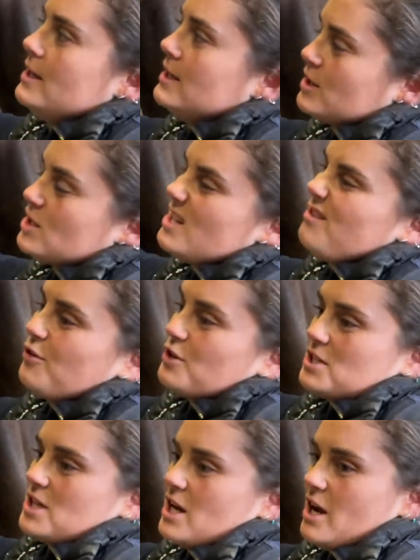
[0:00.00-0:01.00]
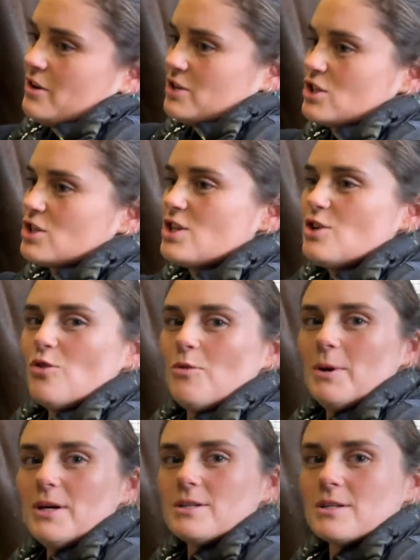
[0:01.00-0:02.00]
And the difference in her is just
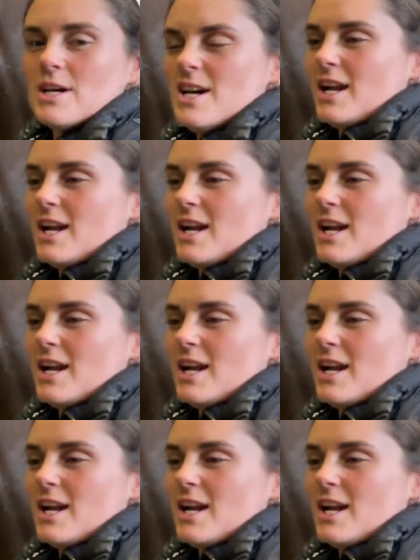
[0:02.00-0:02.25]
enormous.